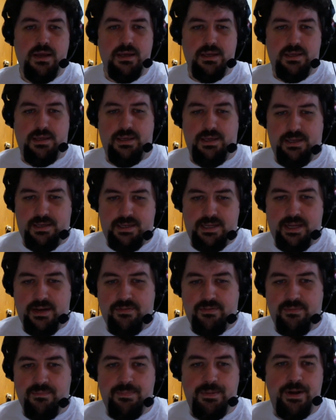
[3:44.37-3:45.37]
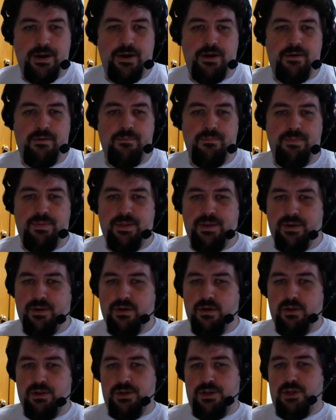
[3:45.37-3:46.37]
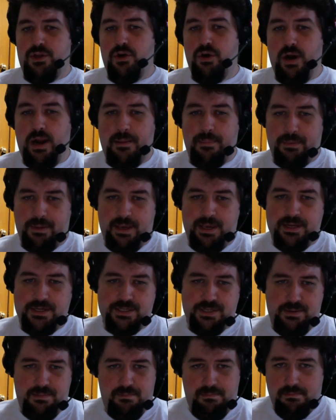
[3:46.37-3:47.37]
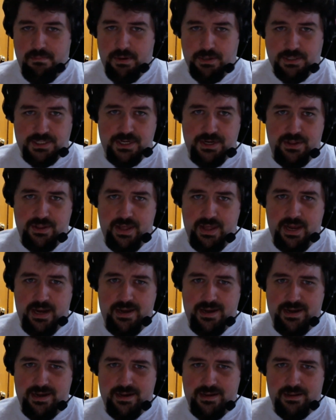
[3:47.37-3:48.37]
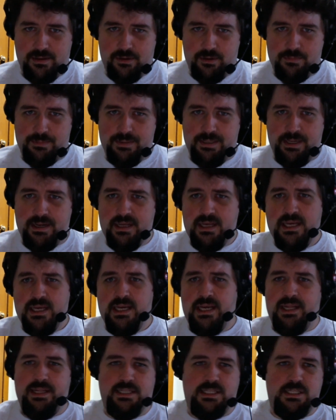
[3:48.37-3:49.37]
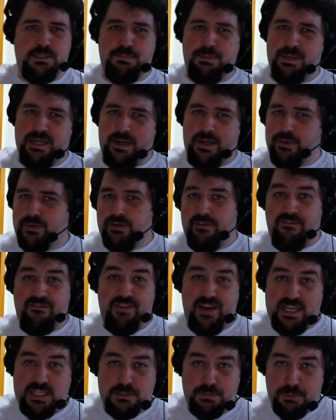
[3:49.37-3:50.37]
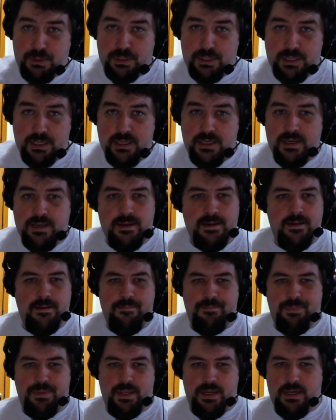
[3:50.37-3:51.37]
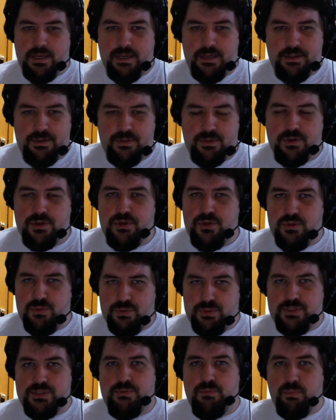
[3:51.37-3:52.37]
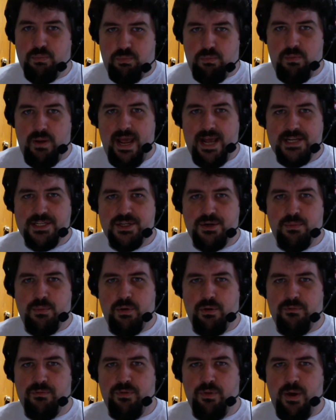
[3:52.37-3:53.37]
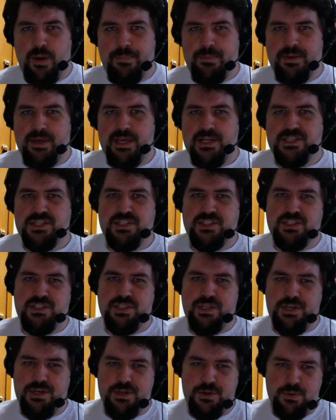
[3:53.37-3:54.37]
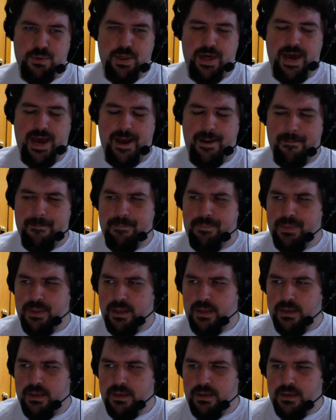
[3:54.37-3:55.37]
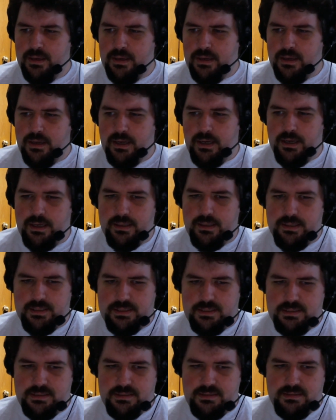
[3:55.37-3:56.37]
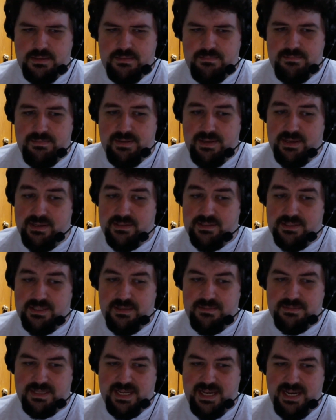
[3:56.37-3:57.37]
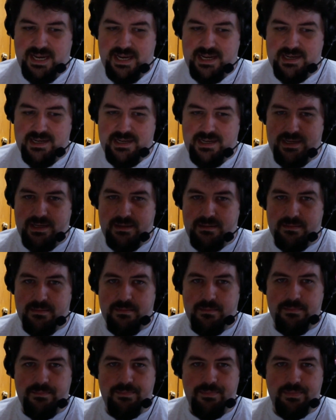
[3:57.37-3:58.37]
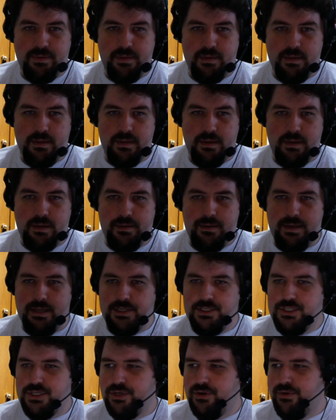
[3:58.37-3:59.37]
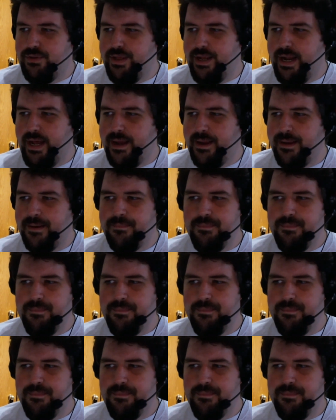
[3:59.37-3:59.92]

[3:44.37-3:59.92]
get data from there, then call into your application, munch on that data a little bit, and spit it out to Facebook, you could use Azure Workflow applications to do that. It again seems kind of neat. Not sure that I am